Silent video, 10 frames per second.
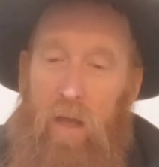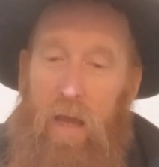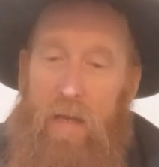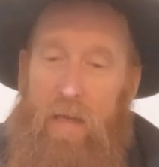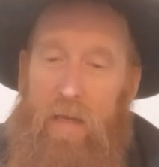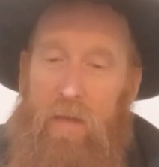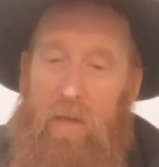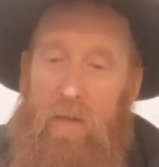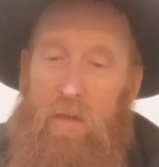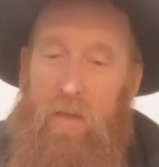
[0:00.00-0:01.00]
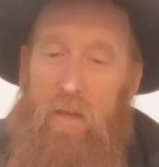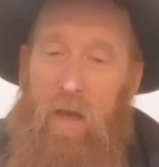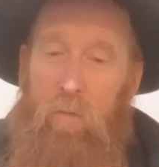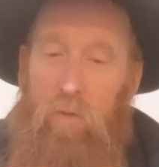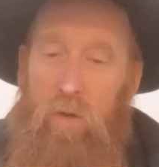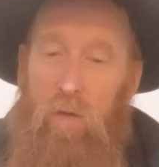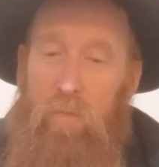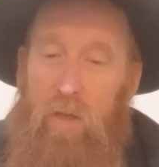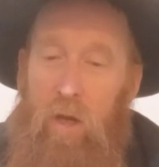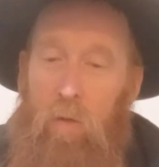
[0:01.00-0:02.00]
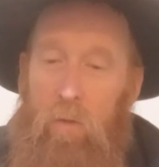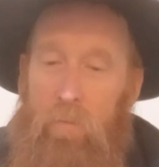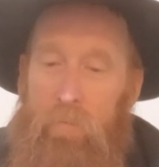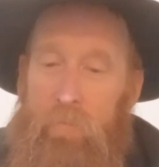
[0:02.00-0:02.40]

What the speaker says: and hidden that will not be known.